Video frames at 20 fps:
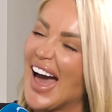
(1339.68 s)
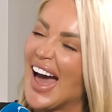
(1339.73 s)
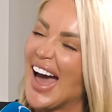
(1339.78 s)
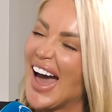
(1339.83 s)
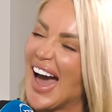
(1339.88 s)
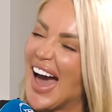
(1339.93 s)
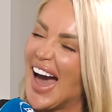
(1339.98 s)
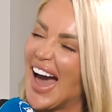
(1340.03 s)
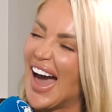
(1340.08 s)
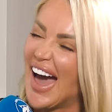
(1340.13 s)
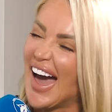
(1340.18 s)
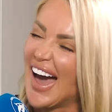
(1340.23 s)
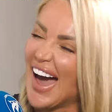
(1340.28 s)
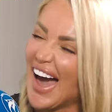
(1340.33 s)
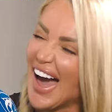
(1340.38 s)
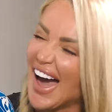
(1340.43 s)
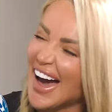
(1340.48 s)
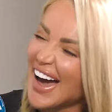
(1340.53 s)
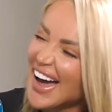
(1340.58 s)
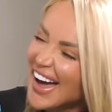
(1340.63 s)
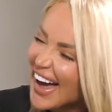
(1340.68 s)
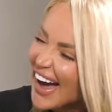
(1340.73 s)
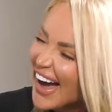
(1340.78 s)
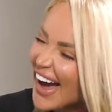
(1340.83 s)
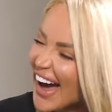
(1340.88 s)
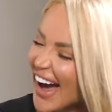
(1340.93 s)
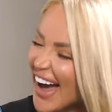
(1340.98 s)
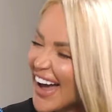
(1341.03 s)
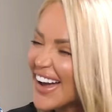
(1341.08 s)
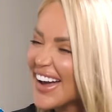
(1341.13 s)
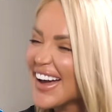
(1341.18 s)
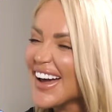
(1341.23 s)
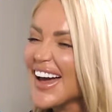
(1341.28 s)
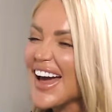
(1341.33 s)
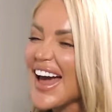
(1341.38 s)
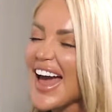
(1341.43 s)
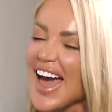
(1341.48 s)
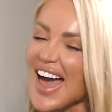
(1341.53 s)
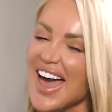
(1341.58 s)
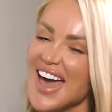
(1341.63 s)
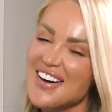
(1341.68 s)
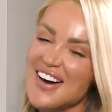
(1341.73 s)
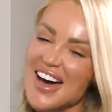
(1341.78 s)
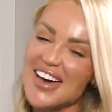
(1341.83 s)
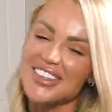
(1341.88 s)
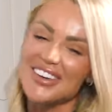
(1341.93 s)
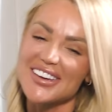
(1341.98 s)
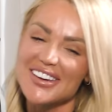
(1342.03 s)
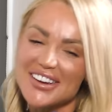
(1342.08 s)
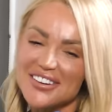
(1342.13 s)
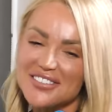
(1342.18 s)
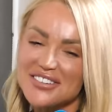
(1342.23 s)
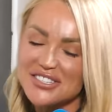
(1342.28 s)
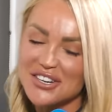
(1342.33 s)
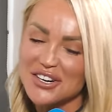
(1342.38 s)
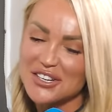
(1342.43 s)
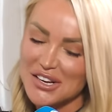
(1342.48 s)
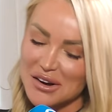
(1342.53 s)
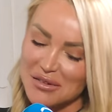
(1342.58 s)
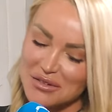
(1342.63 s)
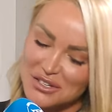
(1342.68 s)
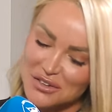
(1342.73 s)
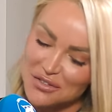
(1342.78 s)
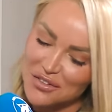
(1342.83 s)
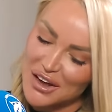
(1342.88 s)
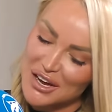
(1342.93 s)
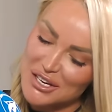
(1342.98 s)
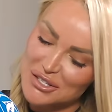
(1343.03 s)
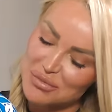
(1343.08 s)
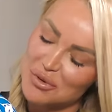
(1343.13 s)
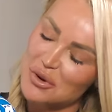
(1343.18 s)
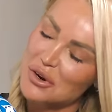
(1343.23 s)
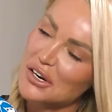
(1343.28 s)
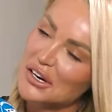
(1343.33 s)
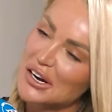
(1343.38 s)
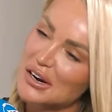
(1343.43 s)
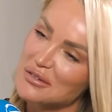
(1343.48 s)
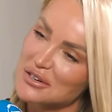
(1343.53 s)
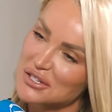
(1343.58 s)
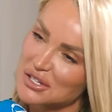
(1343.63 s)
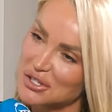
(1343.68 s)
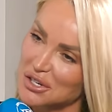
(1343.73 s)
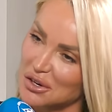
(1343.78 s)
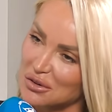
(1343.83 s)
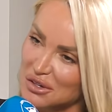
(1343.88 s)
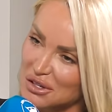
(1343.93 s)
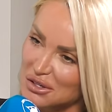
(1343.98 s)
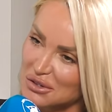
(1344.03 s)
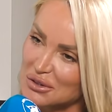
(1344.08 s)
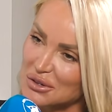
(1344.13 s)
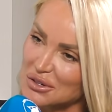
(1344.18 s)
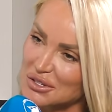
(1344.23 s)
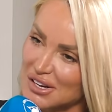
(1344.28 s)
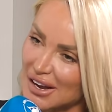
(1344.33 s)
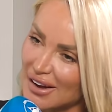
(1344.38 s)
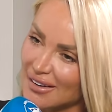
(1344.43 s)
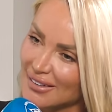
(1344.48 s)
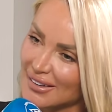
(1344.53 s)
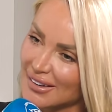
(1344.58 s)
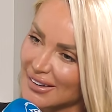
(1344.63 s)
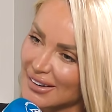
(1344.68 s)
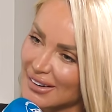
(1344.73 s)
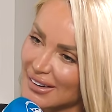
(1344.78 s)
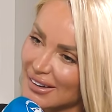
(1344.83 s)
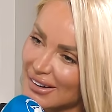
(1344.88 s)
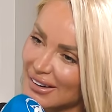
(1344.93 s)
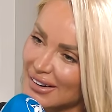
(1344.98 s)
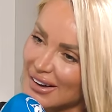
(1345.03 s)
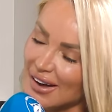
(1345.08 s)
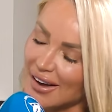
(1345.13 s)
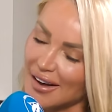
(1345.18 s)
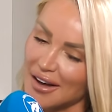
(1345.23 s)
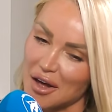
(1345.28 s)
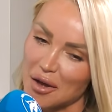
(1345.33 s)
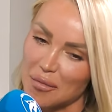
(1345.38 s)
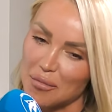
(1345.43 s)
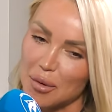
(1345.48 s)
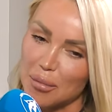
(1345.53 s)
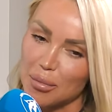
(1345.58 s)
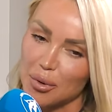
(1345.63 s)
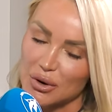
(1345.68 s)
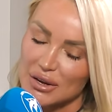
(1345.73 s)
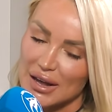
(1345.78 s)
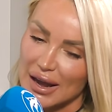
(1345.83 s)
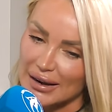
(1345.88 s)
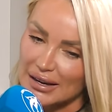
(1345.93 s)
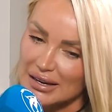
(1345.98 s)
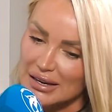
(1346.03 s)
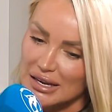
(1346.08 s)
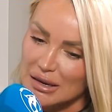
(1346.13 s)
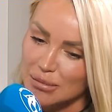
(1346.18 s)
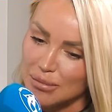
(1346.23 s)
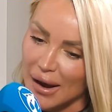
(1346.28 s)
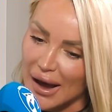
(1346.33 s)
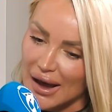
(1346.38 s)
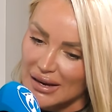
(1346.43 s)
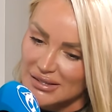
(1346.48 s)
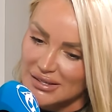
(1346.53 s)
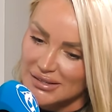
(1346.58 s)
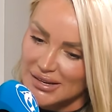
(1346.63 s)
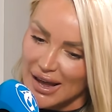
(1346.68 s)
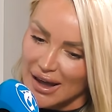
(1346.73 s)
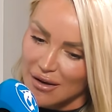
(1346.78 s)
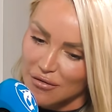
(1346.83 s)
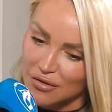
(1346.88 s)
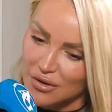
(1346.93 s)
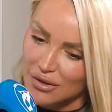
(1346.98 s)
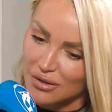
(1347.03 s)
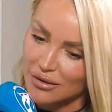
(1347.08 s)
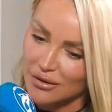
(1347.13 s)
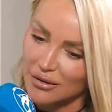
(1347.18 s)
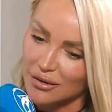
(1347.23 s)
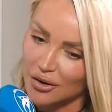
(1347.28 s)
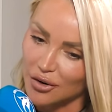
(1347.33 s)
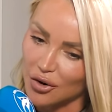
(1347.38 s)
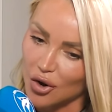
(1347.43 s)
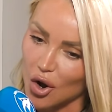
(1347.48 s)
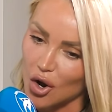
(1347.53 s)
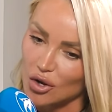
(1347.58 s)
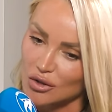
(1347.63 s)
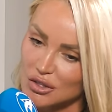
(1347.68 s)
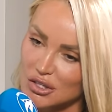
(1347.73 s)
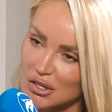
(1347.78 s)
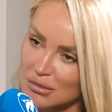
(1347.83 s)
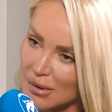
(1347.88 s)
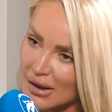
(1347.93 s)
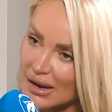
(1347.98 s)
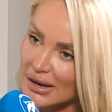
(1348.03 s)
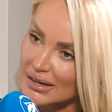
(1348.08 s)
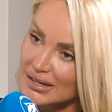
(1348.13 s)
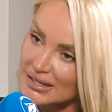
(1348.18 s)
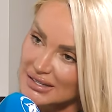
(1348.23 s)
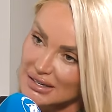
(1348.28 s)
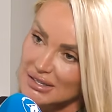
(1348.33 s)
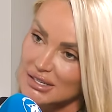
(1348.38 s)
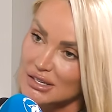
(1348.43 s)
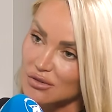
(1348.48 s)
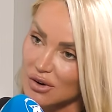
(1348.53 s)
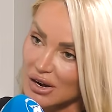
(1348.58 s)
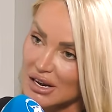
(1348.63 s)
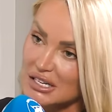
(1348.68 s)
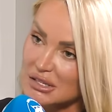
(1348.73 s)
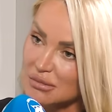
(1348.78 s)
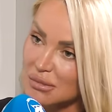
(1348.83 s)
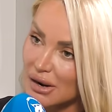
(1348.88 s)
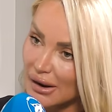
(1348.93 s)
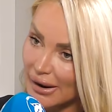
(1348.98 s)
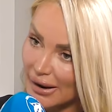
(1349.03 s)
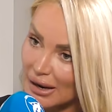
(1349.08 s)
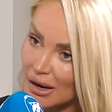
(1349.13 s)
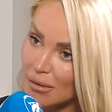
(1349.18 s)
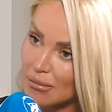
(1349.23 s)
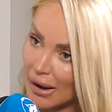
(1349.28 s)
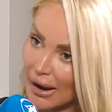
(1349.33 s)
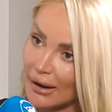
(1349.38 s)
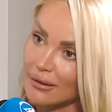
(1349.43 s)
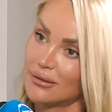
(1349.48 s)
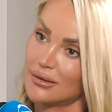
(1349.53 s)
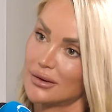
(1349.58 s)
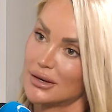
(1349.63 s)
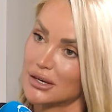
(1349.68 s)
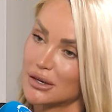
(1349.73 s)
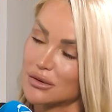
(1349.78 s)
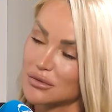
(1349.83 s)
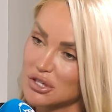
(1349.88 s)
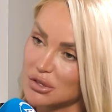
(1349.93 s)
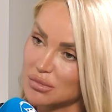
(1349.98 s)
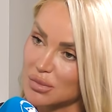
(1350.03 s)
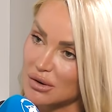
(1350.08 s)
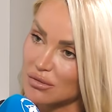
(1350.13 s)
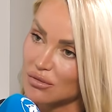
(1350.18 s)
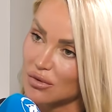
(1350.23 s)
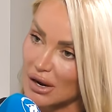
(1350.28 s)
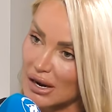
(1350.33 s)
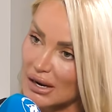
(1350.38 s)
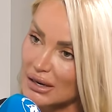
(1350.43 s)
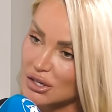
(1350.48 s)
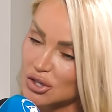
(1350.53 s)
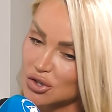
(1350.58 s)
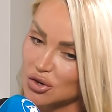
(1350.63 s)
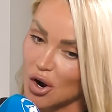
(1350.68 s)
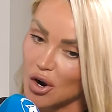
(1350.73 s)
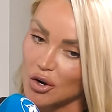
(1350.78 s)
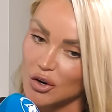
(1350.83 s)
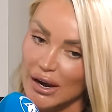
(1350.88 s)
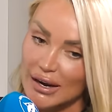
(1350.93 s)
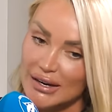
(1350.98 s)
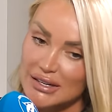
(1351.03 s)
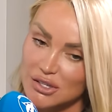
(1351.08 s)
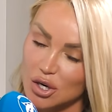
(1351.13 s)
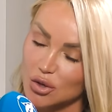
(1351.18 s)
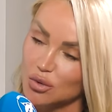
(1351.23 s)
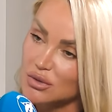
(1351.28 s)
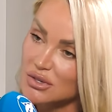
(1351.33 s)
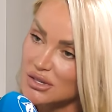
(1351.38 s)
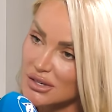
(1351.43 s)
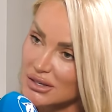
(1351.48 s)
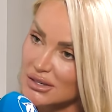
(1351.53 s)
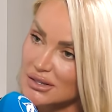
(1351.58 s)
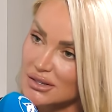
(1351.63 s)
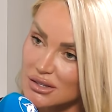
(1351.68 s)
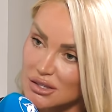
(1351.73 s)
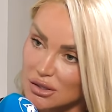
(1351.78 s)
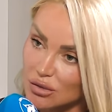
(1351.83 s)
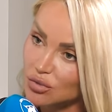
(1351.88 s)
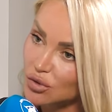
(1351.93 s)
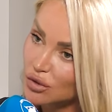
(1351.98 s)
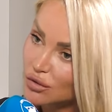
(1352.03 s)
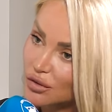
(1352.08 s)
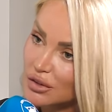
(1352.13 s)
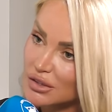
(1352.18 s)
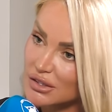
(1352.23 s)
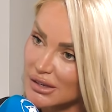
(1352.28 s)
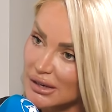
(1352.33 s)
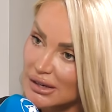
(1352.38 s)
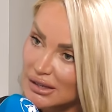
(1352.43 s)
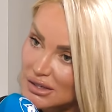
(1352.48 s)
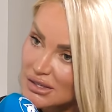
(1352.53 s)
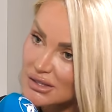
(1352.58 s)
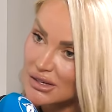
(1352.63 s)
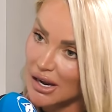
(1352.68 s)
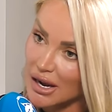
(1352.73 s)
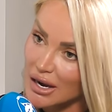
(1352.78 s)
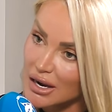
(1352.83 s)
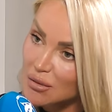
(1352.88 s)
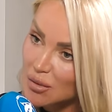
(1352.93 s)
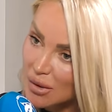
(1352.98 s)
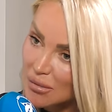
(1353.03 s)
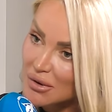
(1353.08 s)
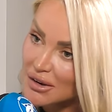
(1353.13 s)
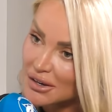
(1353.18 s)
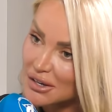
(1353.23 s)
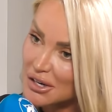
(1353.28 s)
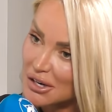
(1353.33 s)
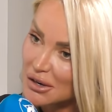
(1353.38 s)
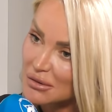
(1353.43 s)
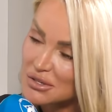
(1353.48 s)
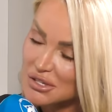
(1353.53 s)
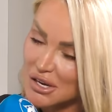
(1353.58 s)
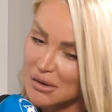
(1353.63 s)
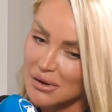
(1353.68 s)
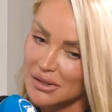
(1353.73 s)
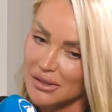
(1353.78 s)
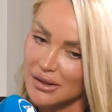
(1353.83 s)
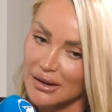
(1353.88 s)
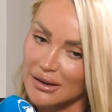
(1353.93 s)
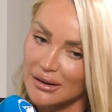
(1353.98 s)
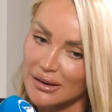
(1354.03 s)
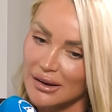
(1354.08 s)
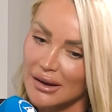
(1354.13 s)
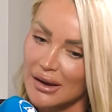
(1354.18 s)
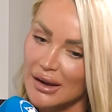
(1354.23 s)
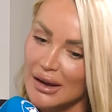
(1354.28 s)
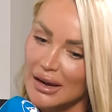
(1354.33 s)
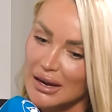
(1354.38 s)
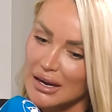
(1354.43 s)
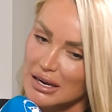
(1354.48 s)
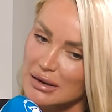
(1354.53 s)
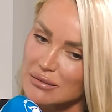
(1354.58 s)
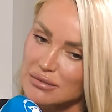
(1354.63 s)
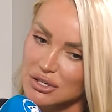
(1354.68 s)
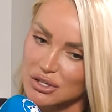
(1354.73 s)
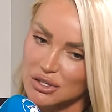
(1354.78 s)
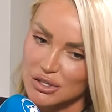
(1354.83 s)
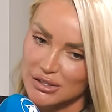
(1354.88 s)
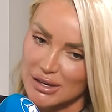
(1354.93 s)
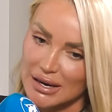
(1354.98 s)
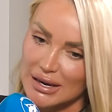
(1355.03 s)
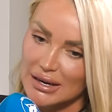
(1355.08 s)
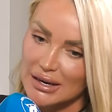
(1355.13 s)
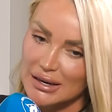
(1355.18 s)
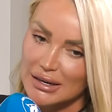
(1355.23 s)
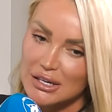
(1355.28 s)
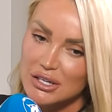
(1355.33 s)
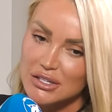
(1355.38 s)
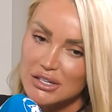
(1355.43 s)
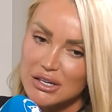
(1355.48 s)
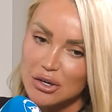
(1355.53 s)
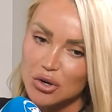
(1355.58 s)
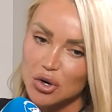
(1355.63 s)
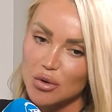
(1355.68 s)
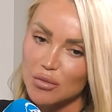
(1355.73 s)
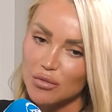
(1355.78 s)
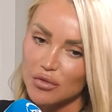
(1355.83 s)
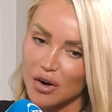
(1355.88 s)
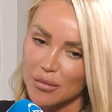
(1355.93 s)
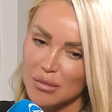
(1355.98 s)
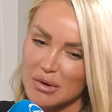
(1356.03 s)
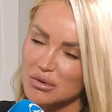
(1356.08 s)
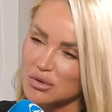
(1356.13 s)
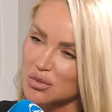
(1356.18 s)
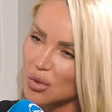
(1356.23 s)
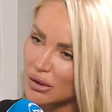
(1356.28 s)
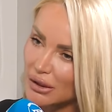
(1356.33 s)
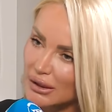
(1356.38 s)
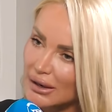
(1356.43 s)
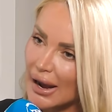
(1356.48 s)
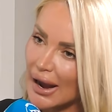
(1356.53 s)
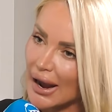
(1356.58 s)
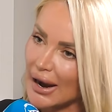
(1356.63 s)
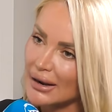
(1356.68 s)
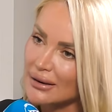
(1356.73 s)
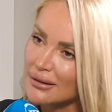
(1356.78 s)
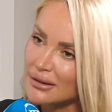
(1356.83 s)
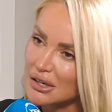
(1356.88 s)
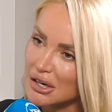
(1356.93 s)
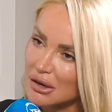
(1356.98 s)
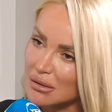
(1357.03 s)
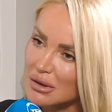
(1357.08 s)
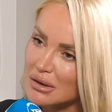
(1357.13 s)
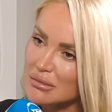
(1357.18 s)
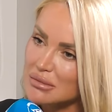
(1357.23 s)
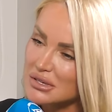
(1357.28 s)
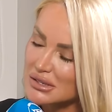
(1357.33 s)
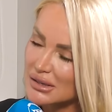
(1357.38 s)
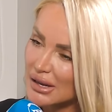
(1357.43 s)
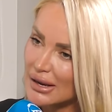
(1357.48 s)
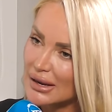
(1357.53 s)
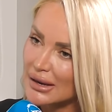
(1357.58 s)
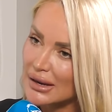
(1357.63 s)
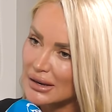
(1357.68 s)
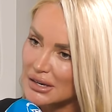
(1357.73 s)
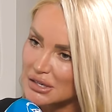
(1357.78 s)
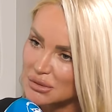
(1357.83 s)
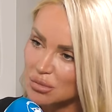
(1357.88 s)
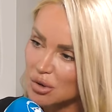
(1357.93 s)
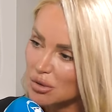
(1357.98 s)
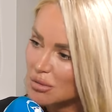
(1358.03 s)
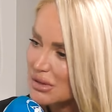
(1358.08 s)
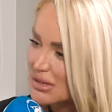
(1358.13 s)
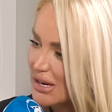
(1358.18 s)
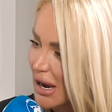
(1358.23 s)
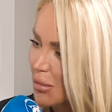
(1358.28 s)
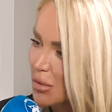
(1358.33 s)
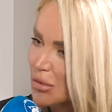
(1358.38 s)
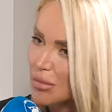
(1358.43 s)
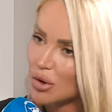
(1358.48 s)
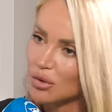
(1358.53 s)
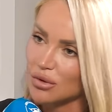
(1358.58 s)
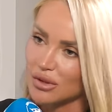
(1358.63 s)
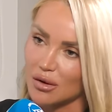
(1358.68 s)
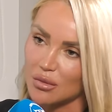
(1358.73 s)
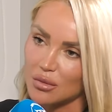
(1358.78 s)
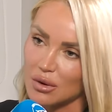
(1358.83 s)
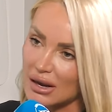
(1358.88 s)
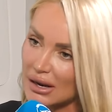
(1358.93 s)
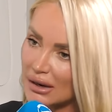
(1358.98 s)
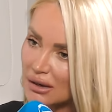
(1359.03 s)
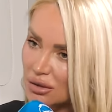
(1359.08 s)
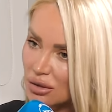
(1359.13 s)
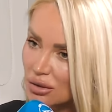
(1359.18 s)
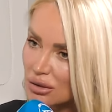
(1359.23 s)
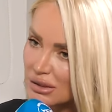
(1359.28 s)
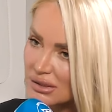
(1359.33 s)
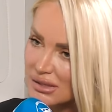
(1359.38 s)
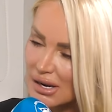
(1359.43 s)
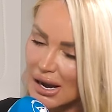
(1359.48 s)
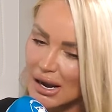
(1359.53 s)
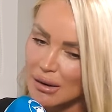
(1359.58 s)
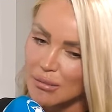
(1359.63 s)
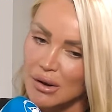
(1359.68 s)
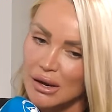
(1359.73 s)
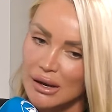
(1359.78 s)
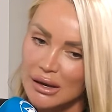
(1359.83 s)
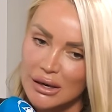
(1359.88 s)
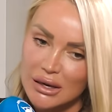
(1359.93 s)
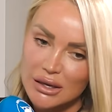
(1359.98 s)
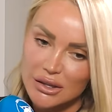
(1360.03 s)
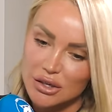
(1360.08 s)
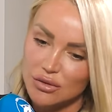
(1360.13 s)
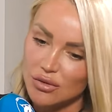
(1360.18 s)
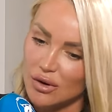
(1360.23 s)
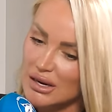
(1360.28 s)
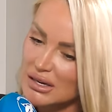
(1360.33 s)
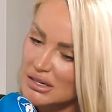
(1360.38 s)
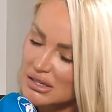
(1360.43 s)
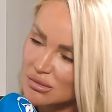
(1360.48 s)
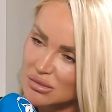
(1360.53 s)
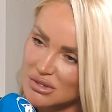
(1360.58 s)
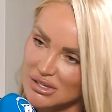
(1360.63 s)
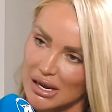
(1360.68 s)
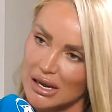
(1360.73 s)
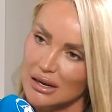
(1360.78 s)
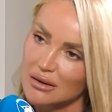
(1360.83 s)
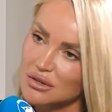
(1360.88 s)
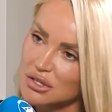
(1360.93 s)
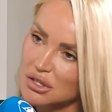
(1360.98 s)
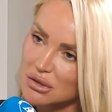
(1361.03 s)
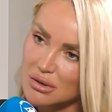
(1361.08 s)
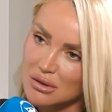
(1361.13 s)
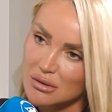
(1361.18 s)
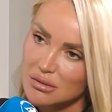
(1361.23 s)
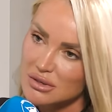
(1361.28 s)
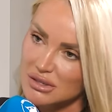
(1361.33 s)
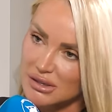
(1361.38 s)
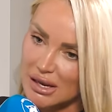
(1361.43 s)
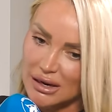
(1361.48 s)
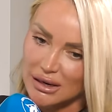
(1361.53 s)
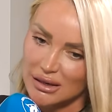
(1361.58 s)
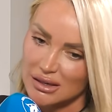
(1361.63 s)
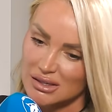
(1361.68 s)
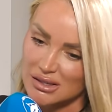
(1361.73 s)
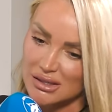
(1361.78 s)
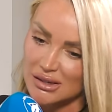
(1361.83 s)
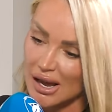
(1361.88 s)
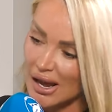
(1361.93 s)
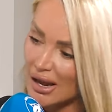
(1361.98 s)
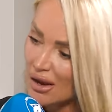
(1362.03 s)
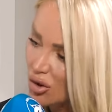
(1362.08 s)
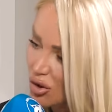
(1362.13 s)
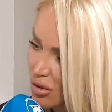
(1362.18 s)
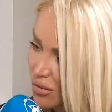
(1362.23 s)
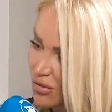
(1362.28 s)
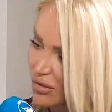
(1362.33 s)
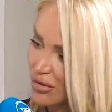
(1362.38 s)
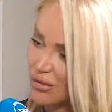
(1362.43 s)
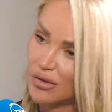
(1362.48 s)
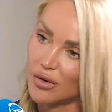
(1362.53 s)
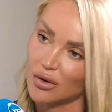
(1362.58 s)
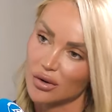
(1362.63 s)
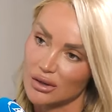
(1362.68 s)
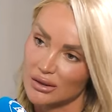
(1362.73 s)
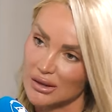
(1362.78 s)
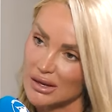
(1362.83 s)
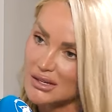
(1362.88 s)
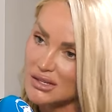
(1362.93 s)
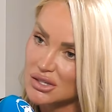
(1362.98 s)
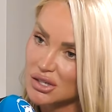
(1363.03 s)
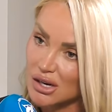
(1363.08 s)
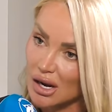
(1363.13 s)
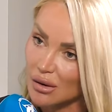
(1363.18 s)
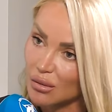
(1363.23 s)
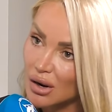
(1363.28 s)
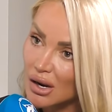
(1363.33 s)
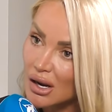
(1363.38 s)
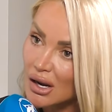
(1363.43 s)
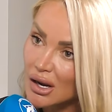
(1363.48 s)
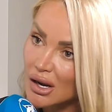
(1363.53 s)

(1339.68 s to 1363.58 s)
uh, I think it was because I was firstborn and I was his only daughter. Uh-huh. Um, but yeah, he, he passed everything on to me and he did. He raised me like a man, you know, to be really strong. And his own sisters are ruthless, like the scary women, you know. So I think he was just like, because he come from, he was one and nine, you know, he was like, his mum and dad were both out working all the time. They raised themselves. So he was like, listen, I come from fucking this, you know